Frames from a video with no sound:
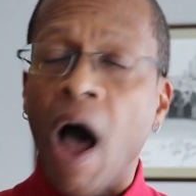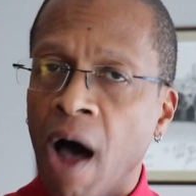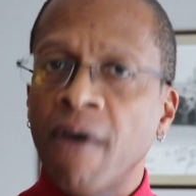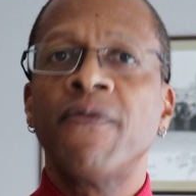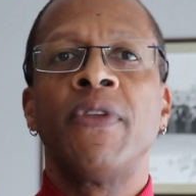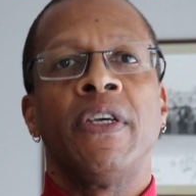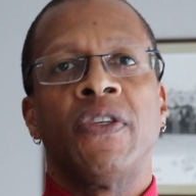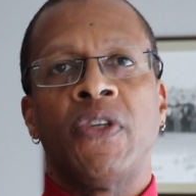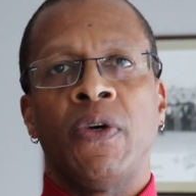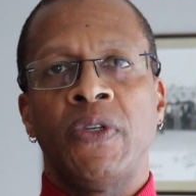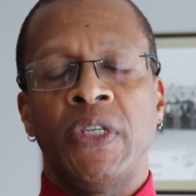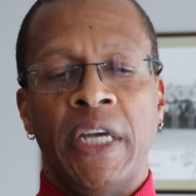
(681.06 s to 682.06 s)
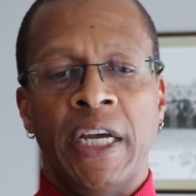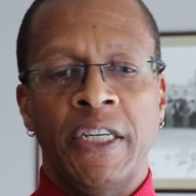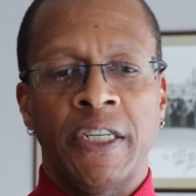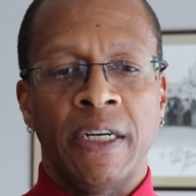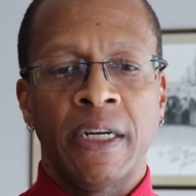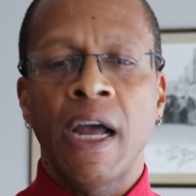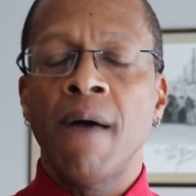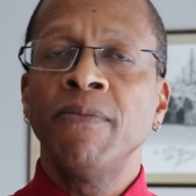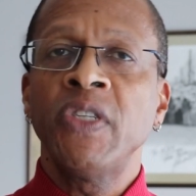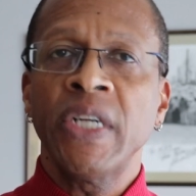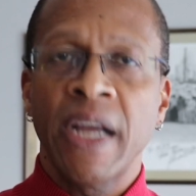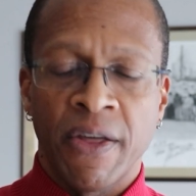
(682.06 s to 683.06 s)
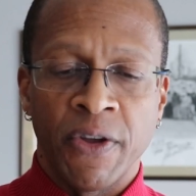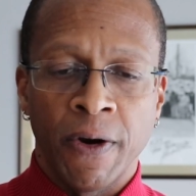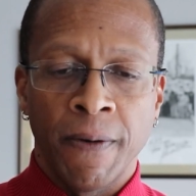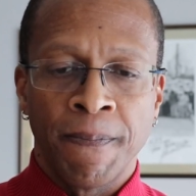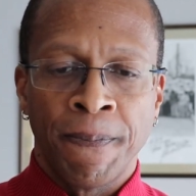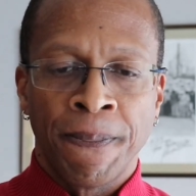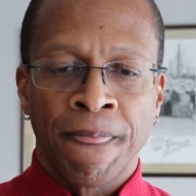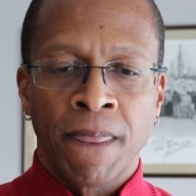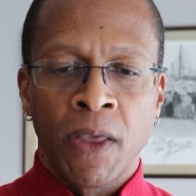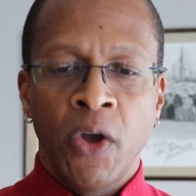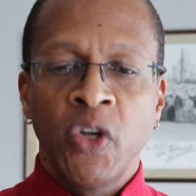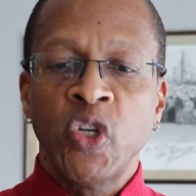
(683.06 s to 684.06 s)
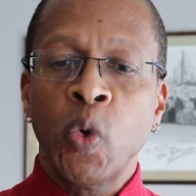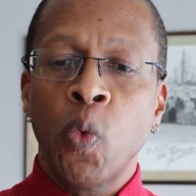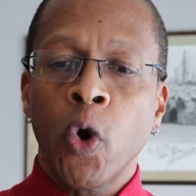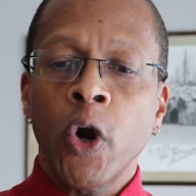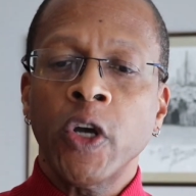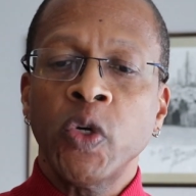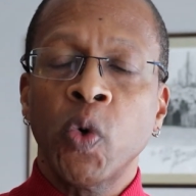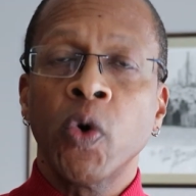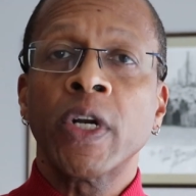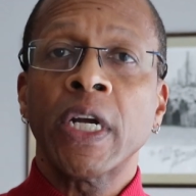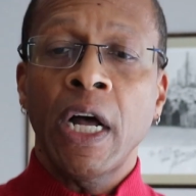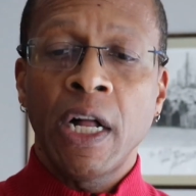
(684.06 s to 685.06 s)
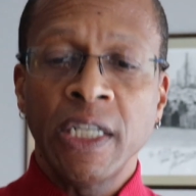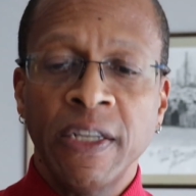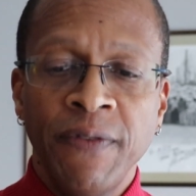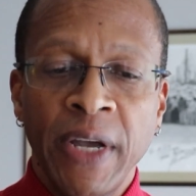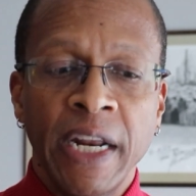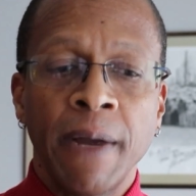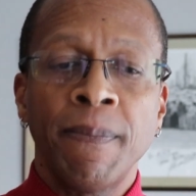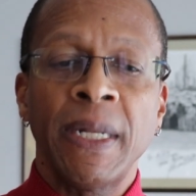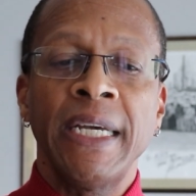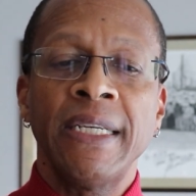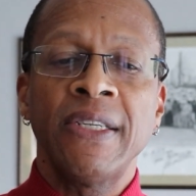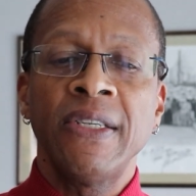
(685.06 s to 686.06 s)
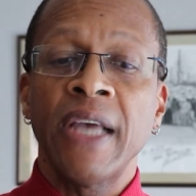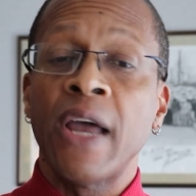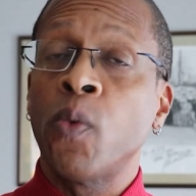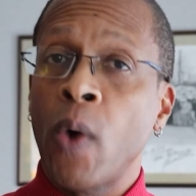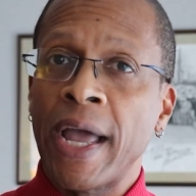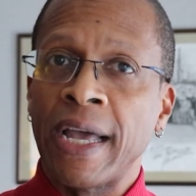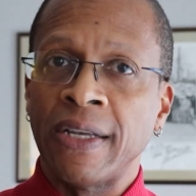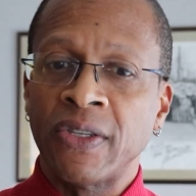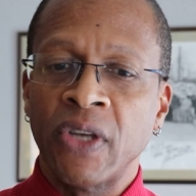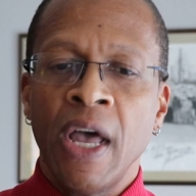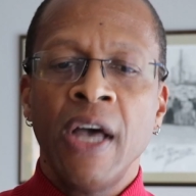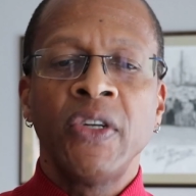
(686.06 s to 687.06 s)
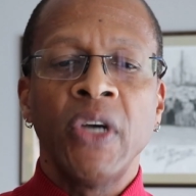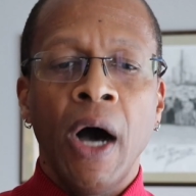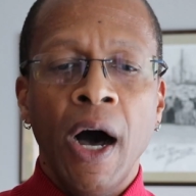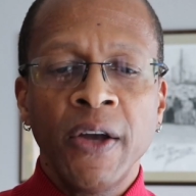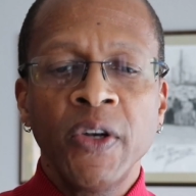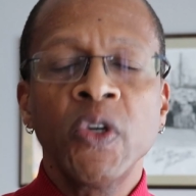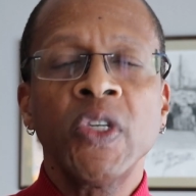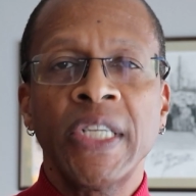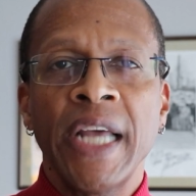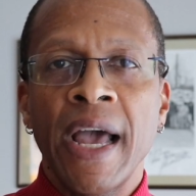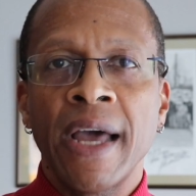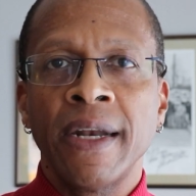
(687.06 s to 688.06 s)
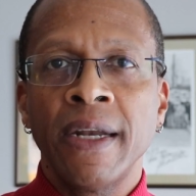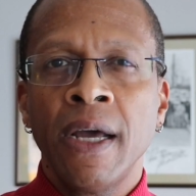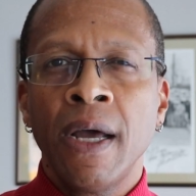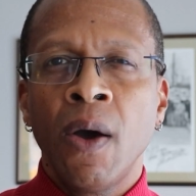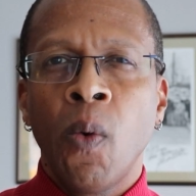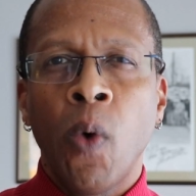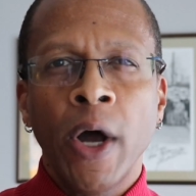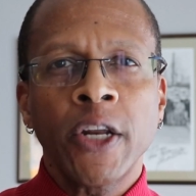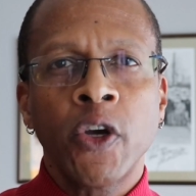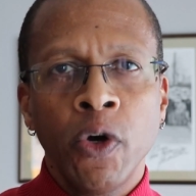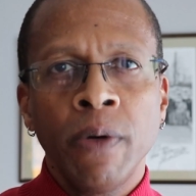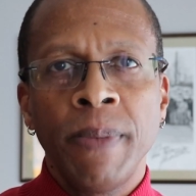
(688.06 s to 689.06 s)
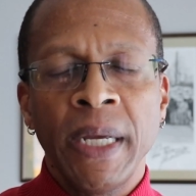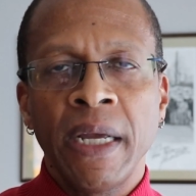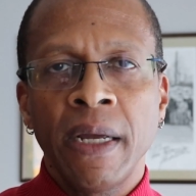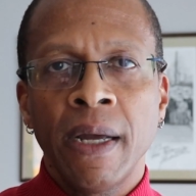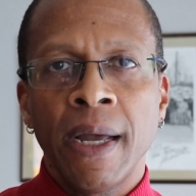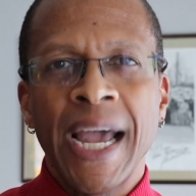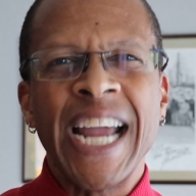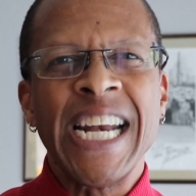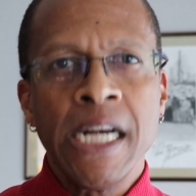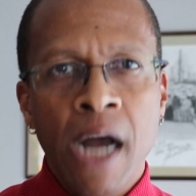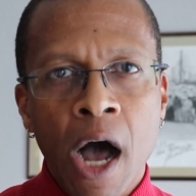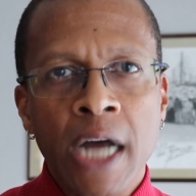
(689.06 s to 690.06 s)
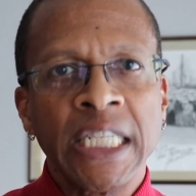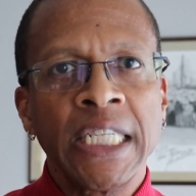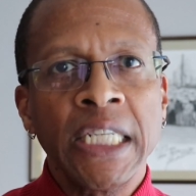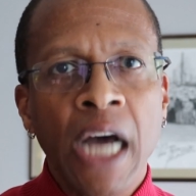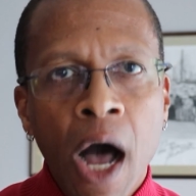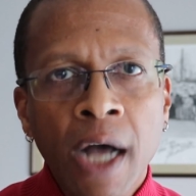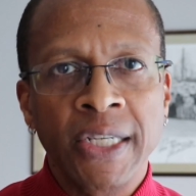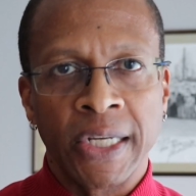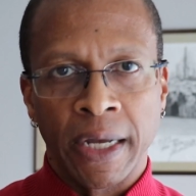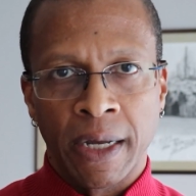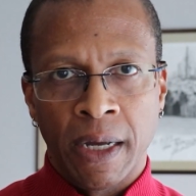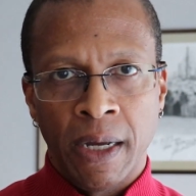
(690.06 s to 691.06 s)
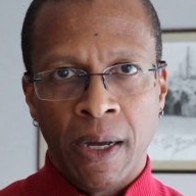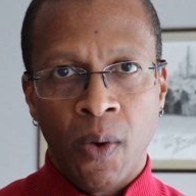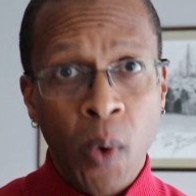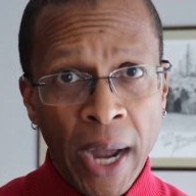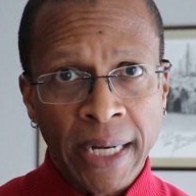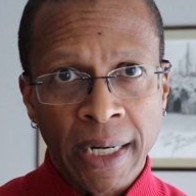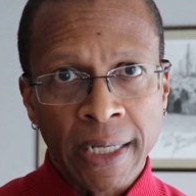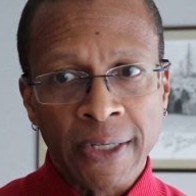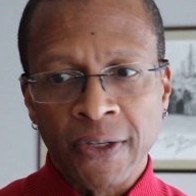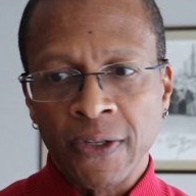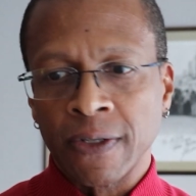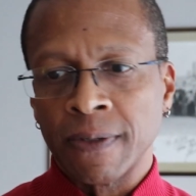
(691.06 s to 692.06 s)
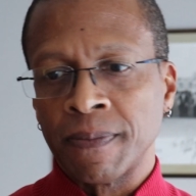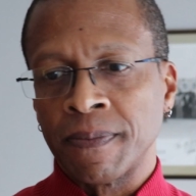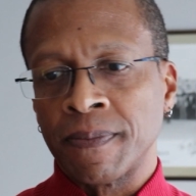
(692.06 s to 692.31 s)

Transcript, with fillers: of the association come together to work toward cultivating places and ways to understand what could be a non-toxic whiteness.